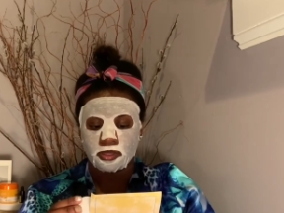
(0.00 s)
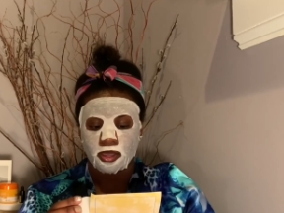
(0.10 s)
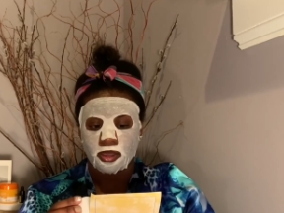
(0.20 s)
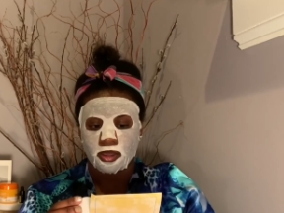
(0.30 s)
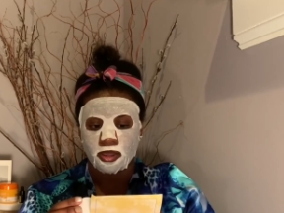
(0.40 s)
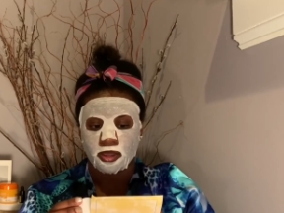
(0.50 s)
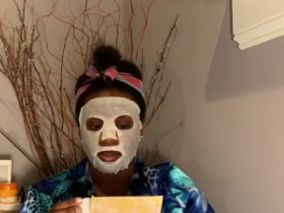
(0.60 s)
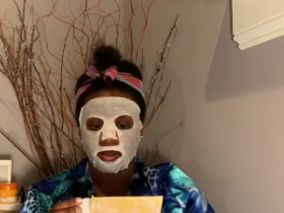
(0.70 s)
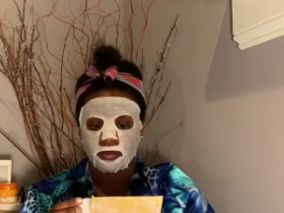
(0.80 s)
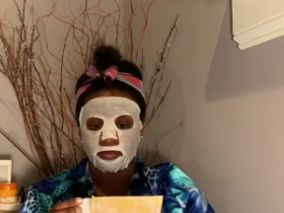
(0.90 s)

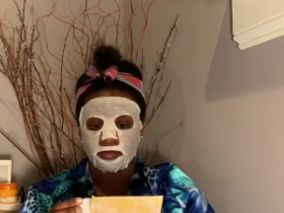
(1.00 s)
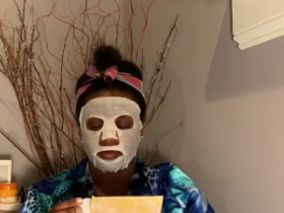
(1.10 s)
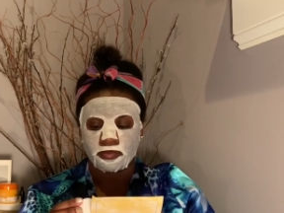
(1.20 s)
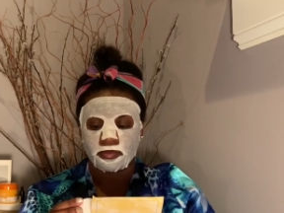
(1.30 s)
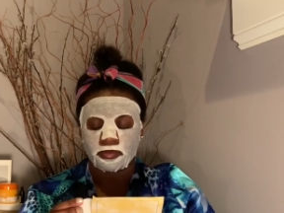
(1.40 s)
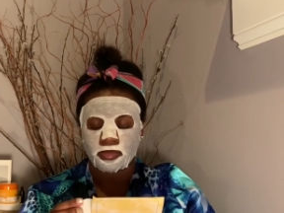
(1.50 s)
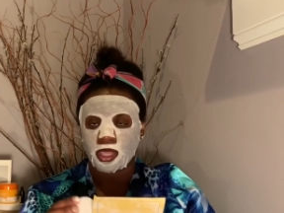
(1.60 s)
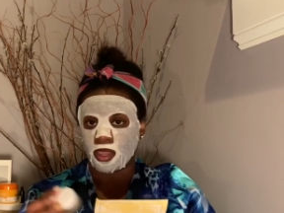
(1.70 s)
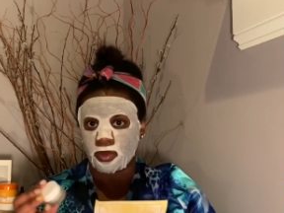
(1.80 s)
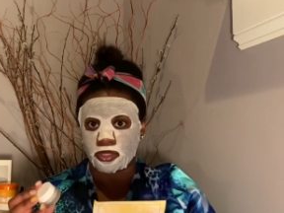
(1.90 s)

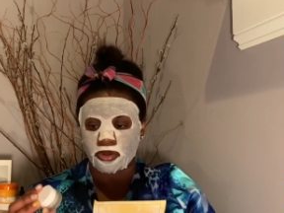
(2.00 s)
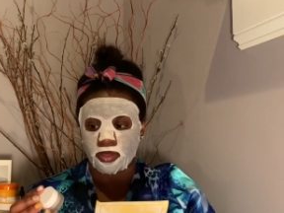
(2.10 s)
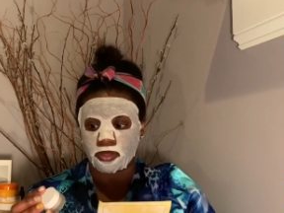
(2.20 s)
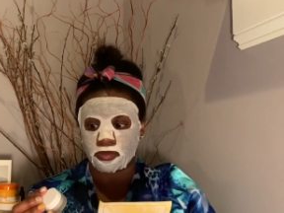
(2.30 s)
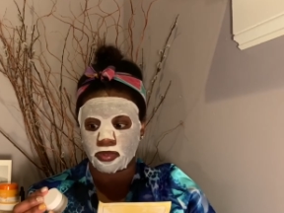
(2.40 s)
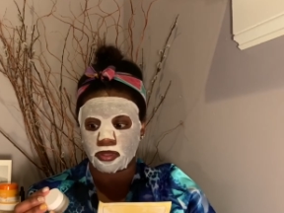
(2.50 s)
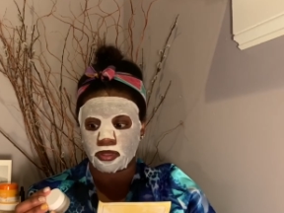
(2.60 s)
Can't wait to try this one.